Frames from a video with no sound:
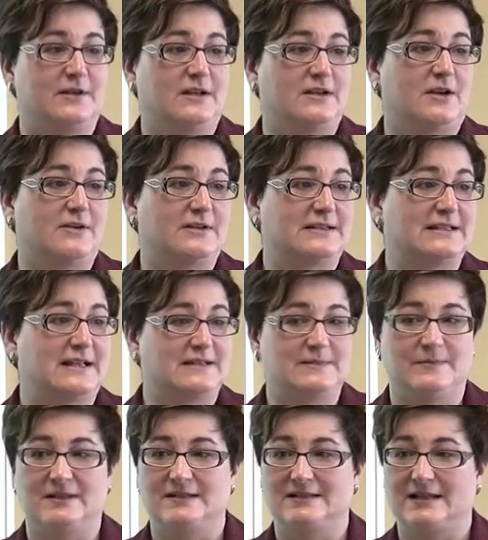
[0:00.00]
in our
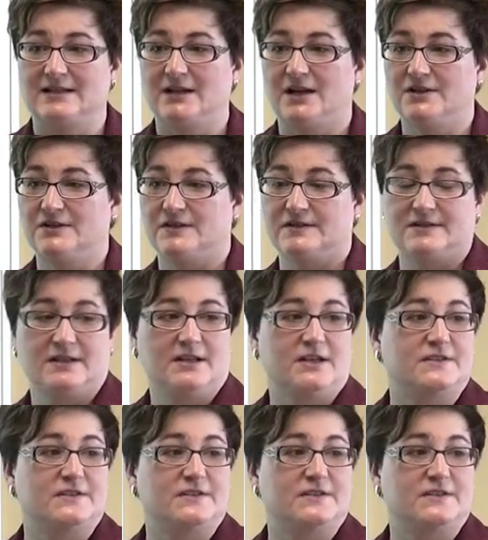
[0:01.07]
assessments and not just